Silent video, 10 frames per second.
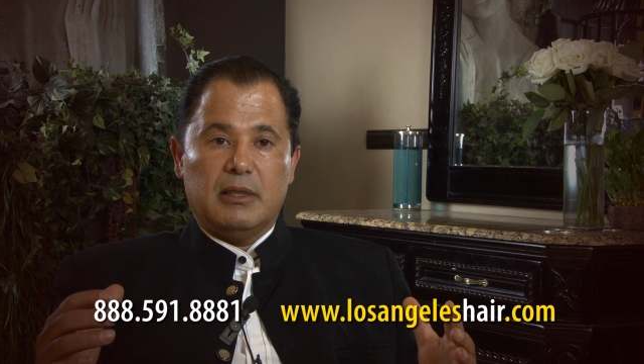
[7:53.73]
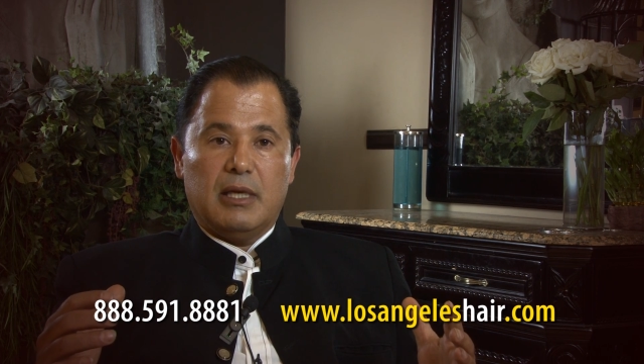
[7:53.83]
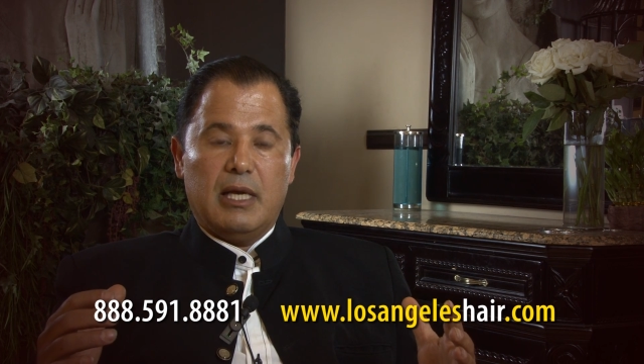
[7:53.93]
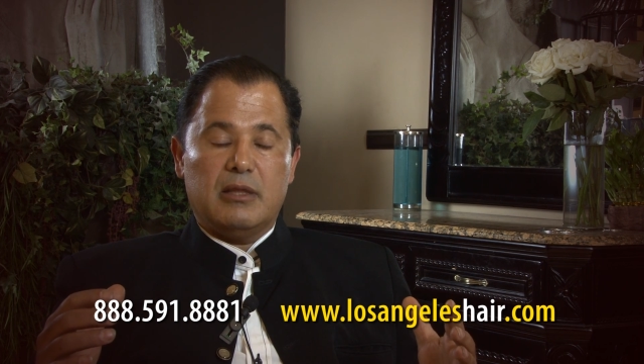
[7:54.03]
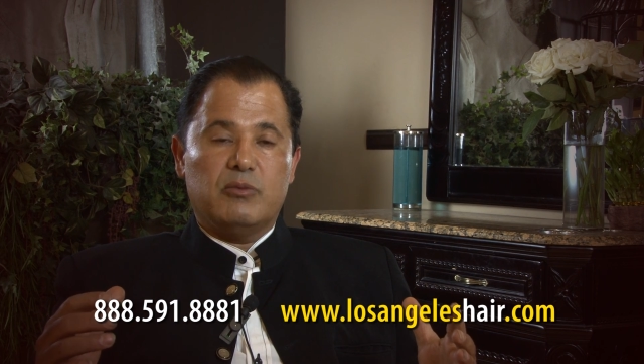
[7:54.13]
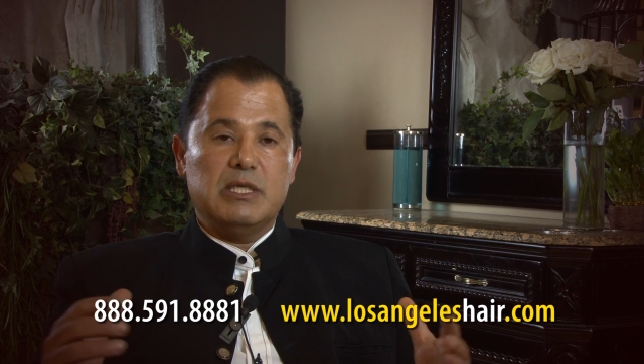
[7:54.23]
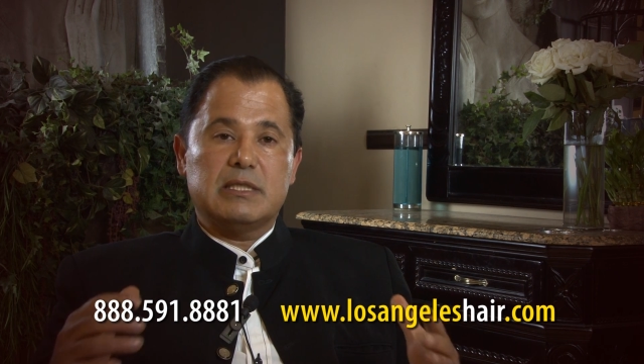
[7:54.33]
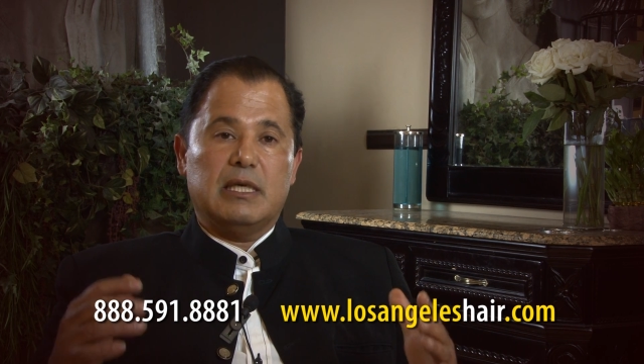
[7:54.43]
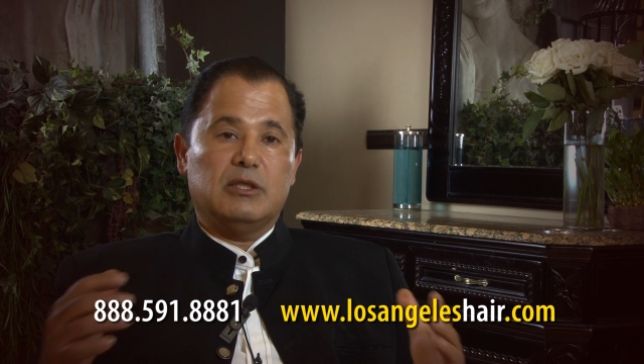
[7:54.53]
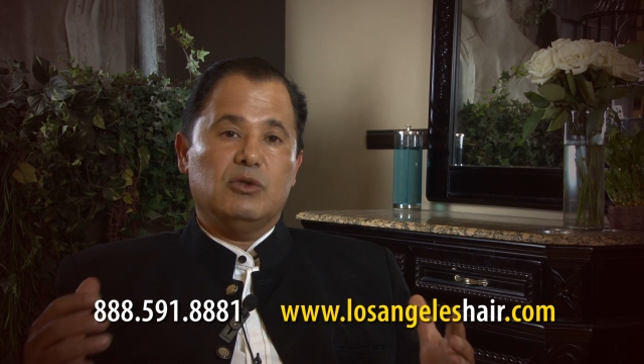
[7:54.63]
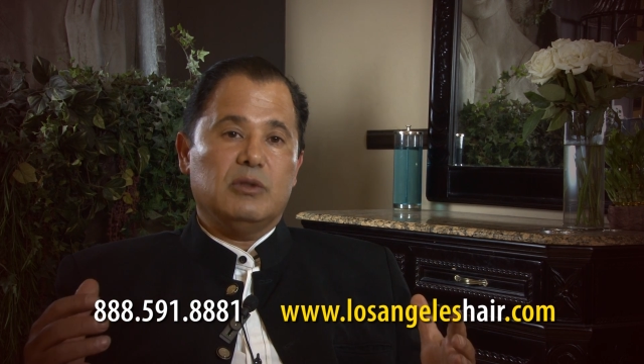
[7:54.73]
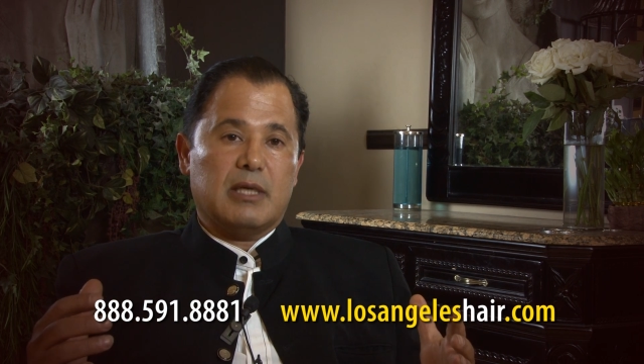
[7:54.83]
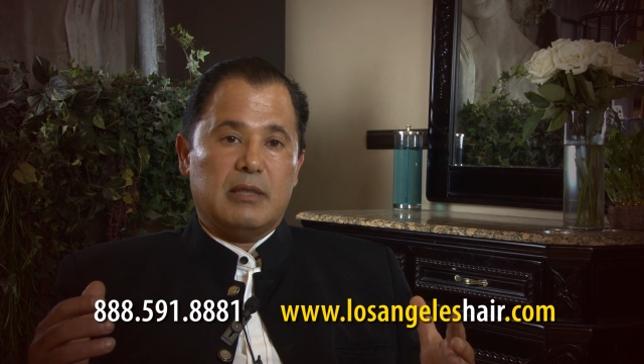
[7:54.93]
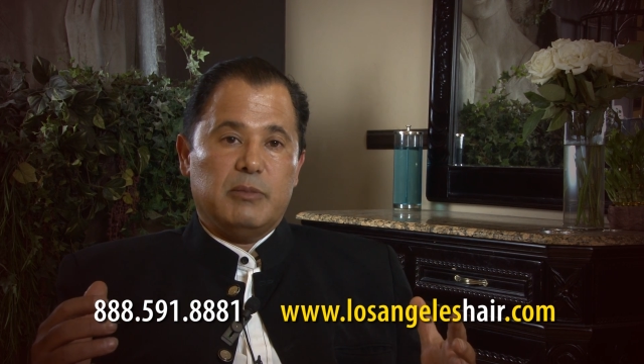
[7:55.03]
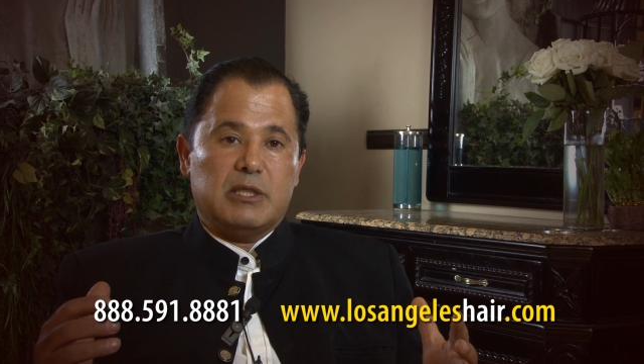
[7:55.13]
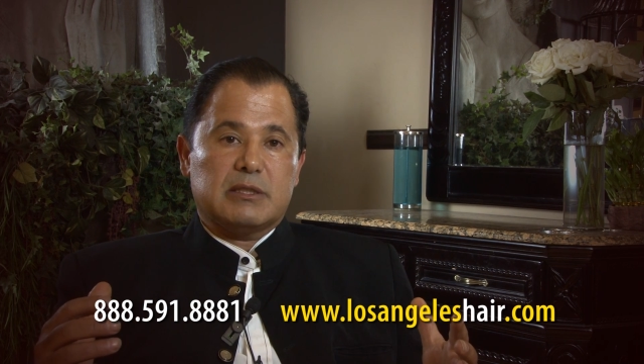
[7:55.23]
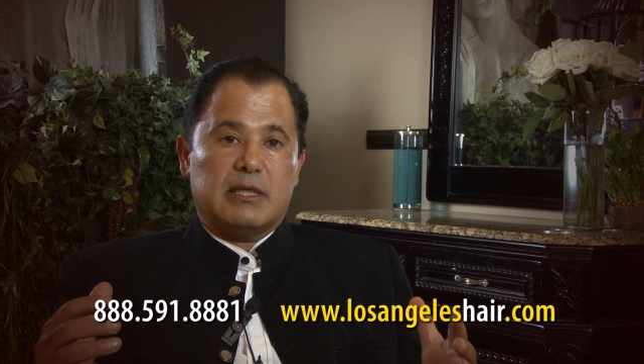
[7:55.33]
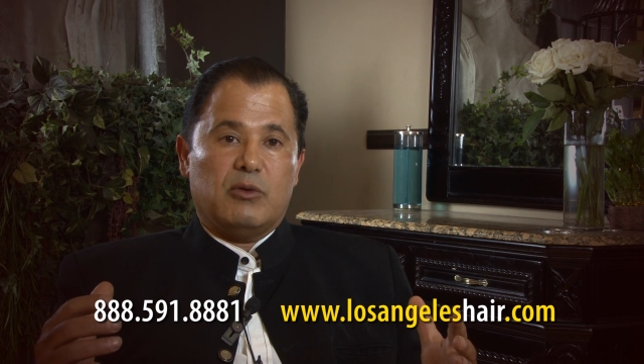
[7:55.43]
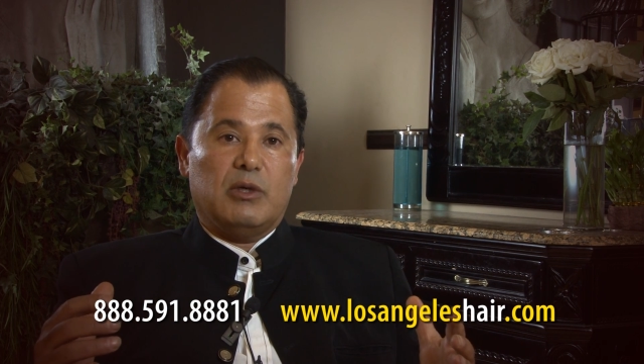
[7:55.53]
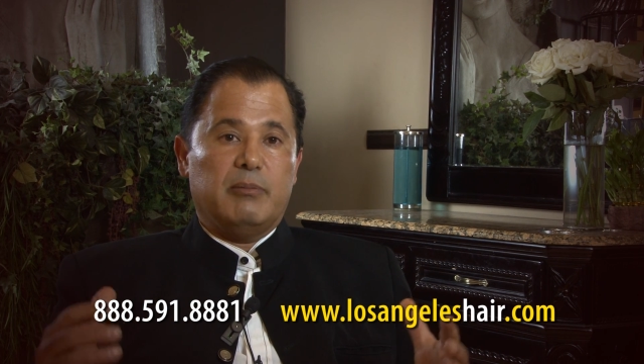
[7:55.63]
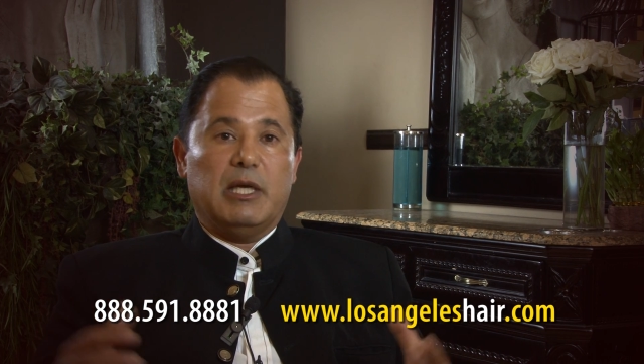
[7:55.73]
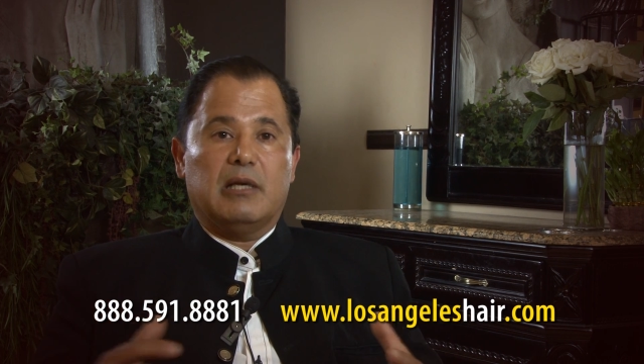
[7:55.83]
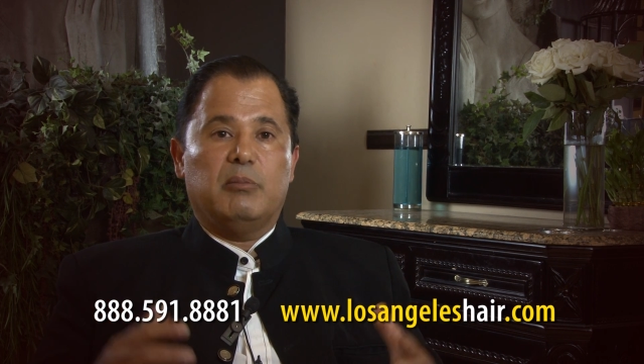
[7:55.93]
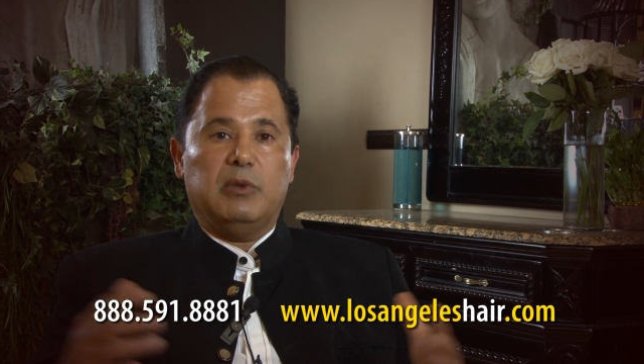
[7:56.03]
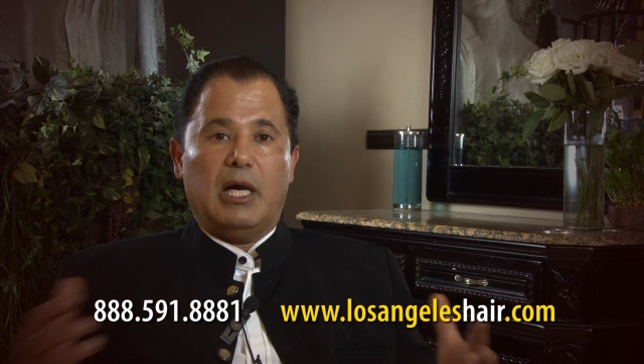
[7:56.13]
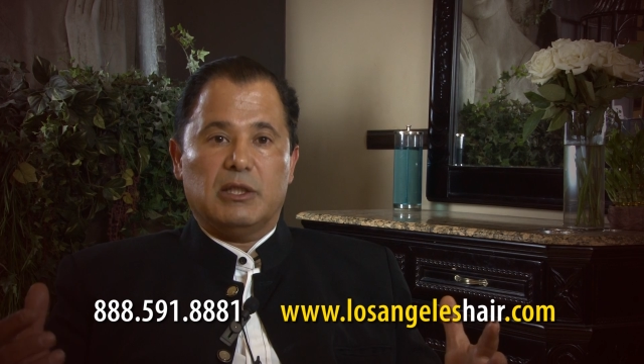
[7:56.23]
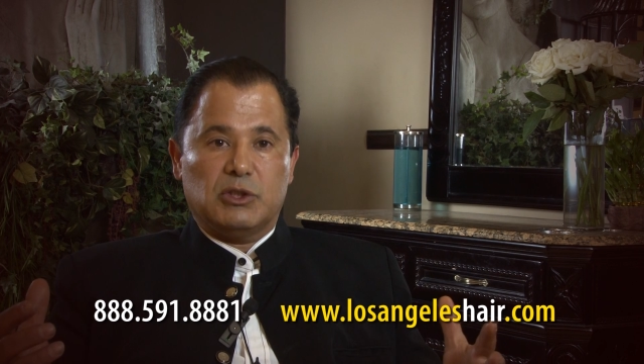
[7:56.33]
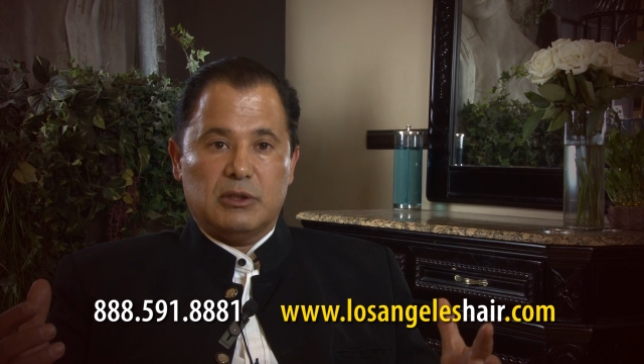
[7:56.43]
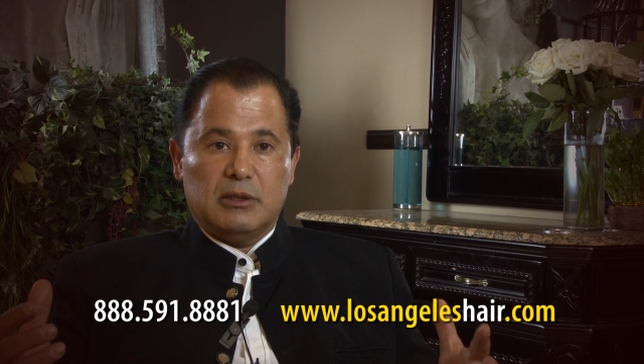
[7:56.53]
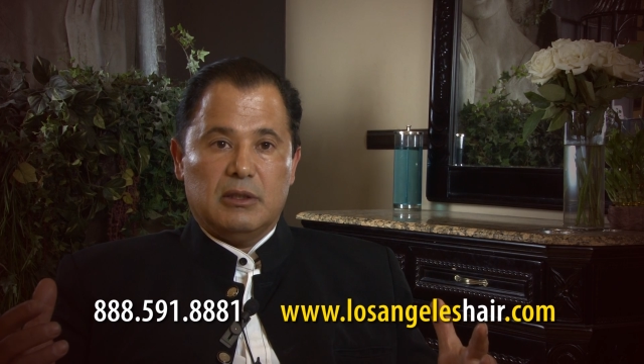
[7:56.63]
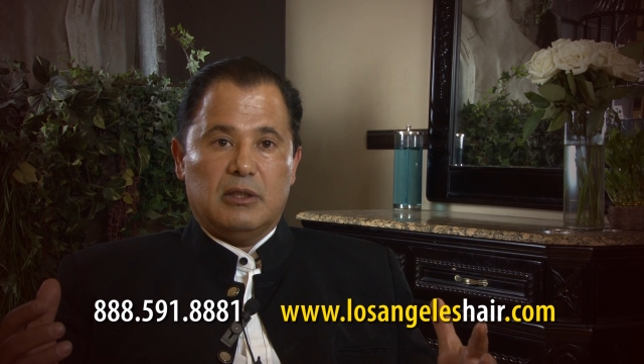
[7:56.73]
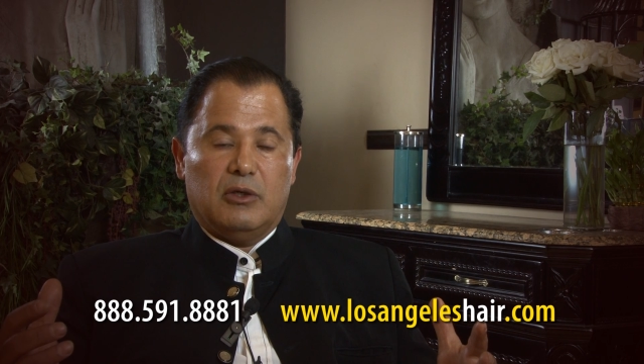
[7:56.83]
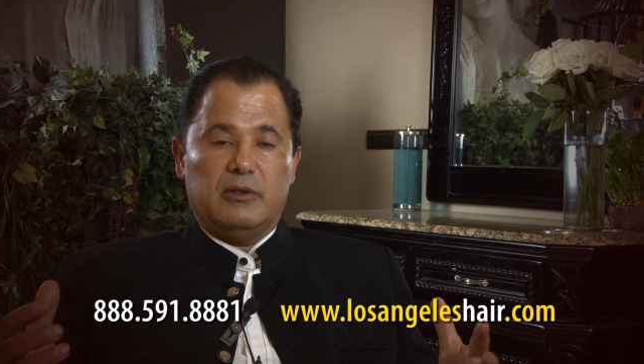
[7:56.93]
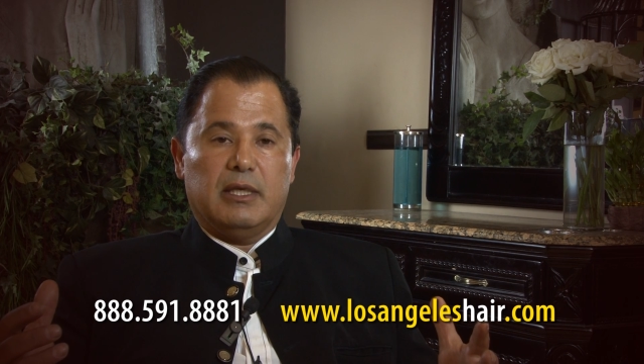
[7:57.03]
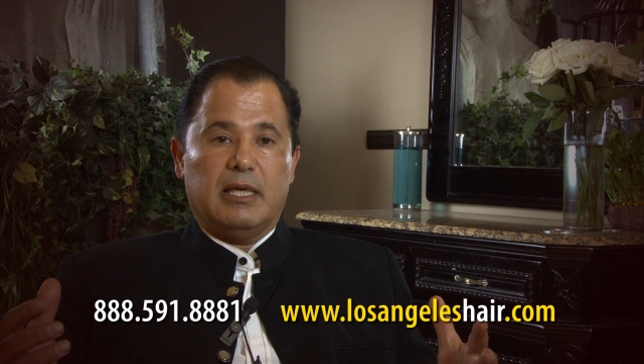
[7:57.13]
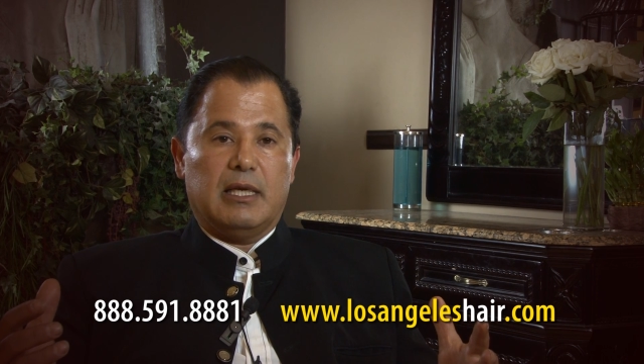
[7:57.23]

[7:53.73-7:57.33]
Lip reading: And the reason I do that, because I don't want to make a blush on the head.